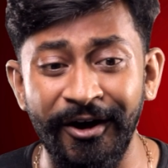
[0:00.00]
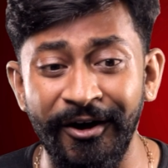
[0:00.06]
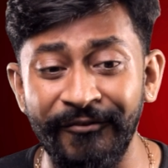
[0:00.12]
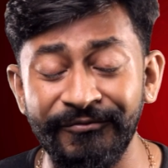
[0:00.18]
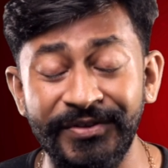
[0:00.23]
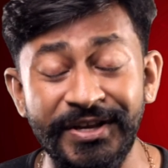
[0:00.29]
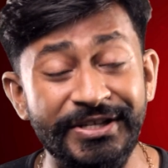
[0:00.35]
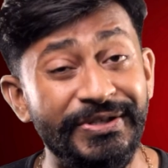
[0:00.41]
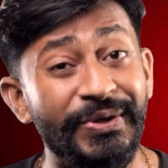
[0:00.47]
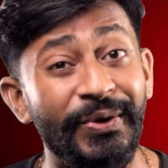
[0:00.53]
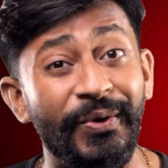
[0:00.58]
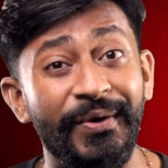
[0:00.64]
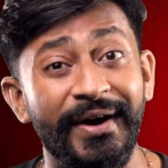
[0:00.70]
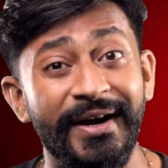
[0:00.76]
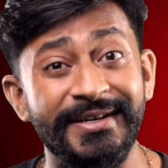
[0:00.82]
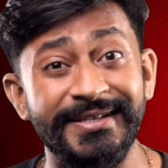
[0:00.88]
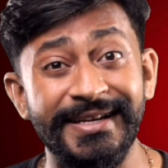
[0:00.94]
of this
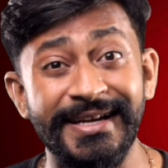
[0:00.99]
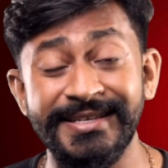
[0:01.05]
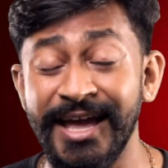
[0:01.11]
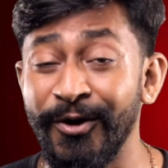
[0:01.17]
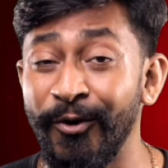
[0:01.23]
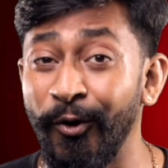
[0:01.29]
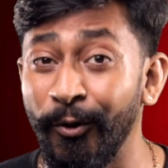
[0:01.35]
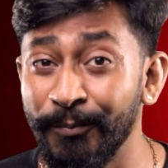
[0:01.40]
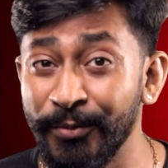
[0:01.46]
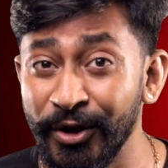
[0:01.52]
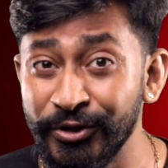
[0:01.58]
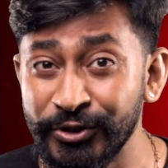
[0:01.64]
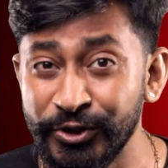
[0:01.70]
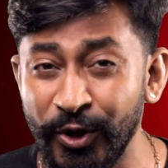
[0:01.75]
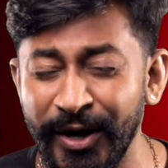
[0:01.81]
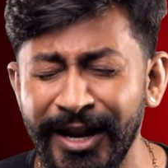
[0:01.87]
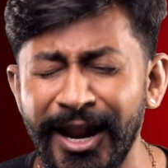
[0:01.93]
node-red series i hope you
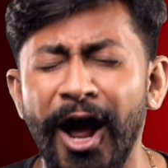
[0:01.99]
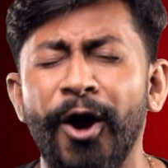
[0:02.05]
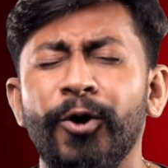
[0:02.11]
enjoyed it i